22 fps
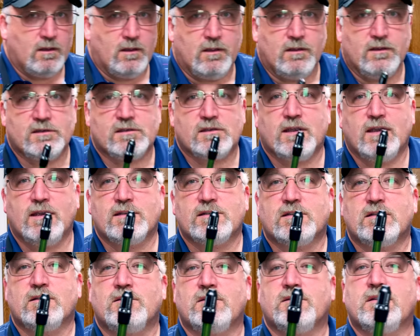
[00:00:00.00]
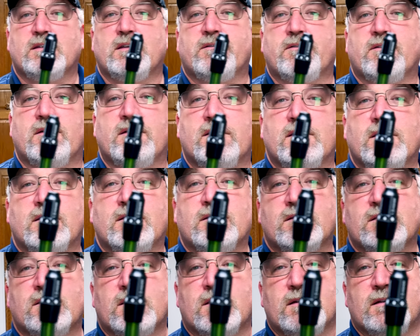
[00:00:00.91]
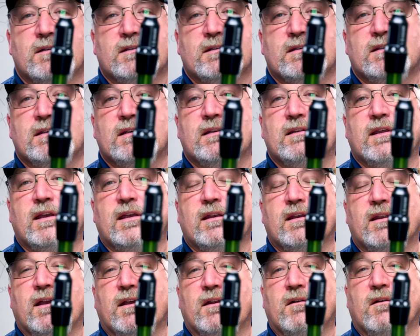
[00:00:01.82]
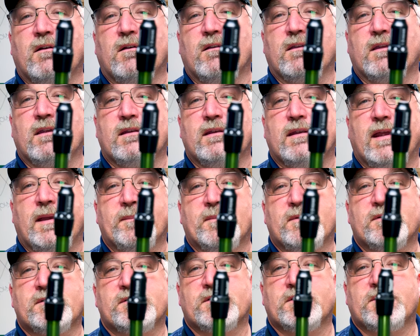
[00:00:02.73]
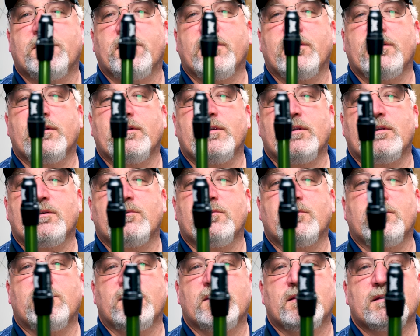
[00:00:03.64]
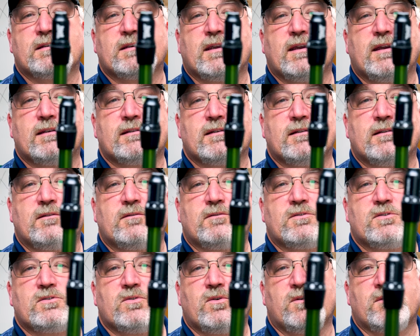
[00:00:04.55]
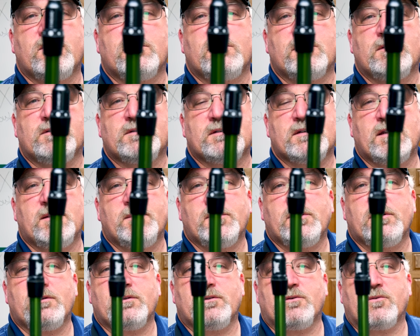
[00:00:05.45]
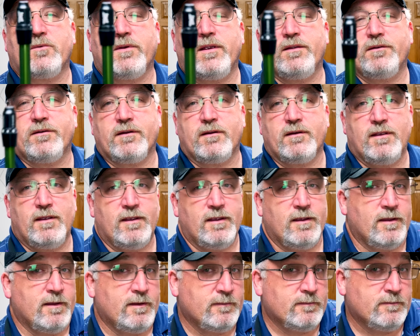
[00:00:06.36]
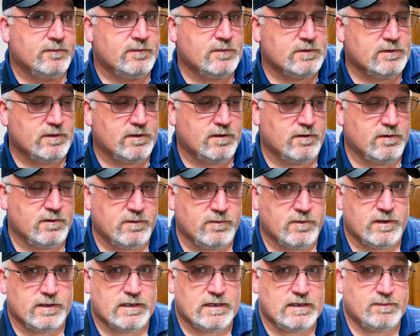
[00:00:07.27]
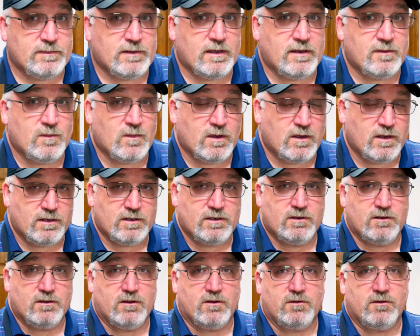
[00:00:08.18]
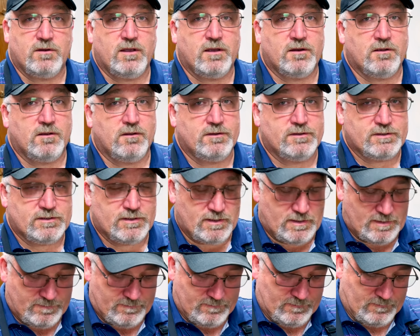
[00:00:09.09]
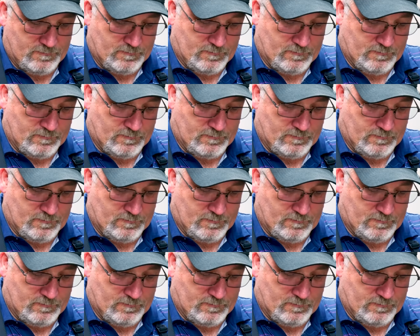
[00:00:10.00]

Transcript: Now this guy's a little different, as you're going to see that not all the adapters are created equal. This guy's a little shorter, a little stubbier, a little rounder. So you want to keep that in mind. They're not all the same.